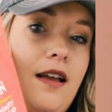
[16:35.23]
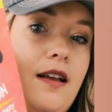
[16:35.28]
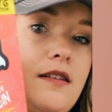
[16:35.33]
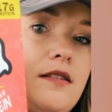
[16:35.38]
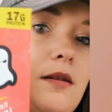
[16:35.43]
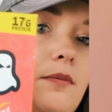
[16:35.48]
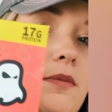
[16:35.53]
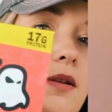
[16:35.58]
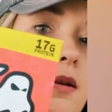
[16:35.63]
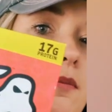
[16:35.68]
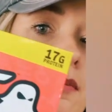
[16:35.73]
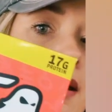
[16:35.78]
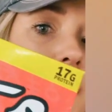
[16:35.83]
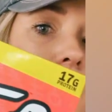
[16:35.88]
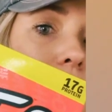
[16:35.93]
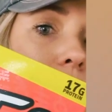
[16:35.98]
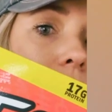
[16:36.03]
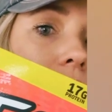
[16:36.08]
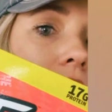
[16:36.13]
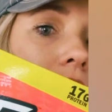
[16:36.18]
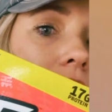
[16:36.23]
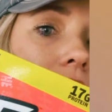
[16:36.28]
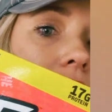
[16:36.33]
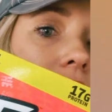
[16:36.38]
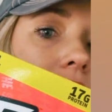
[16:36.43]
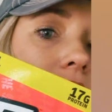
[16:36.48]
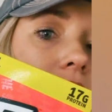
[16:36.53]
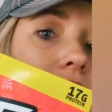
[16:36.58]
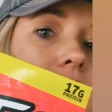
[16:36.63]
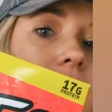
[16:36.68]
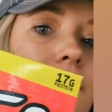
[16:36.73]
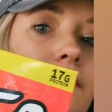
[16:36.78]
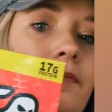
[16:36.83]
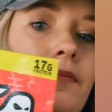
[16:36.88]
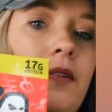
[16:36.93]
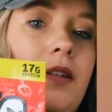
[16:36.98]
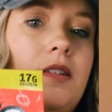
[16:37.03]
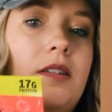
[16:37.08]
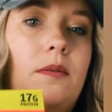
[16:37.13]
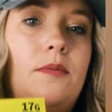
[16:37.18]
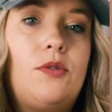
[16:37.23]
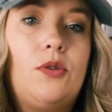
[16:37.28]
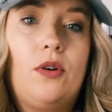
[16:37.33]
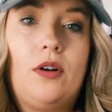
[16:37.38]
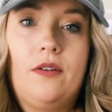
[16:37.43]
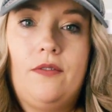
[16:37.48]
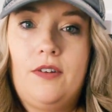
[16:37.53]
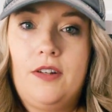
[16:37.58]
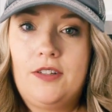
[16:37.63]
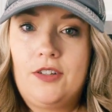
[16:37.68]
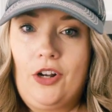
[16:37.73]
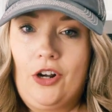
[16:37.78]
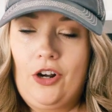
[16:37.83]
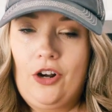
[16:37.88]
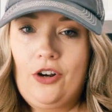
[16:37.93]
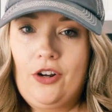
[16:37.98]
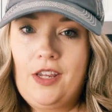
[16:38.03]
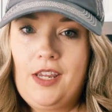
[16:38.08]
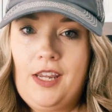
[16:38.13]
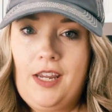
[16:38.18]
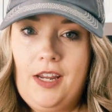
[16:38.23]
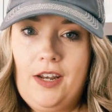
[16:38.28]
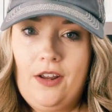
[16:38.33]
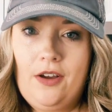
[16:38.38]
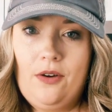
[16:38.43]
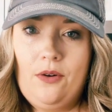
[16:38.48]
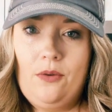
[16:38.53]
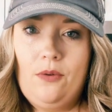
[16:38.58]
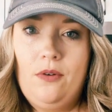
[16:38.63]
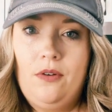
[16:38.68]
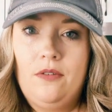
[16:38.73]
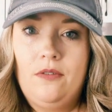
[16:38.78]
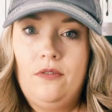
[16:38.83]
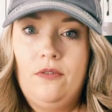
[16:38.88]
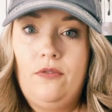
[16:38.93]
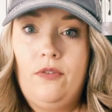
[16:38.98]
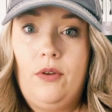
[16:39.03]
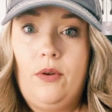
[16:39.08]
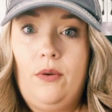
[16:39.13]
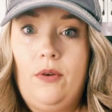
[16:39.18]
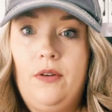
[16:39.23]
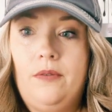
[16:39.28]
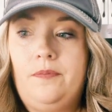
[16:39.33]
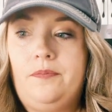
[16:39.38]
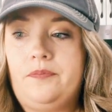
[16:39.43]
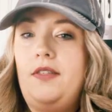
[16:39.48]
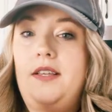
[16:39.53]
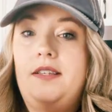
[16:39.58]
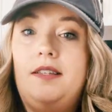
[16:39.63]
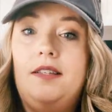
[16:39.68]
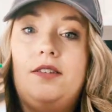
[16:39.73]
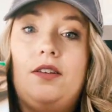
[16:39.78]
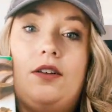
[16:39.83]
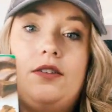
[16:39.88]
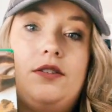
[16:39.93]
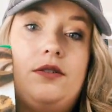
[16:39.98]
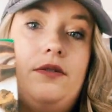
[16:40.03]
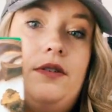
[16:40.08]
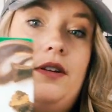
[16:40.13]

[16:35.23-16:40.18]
something made with this, some sort of dessert or keto food. This is also